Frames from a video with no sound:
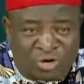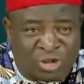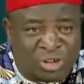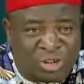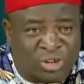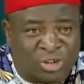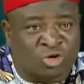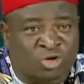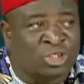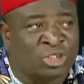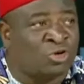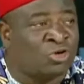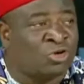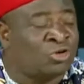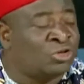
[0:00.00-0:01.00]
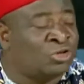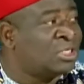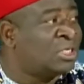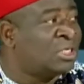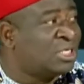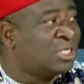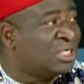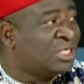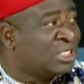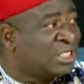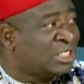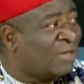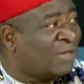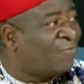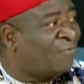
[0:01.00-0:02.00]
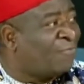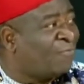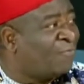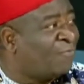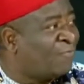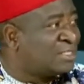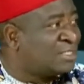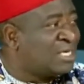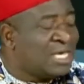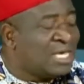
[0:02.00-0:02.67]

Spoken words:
to restructure this country is better first.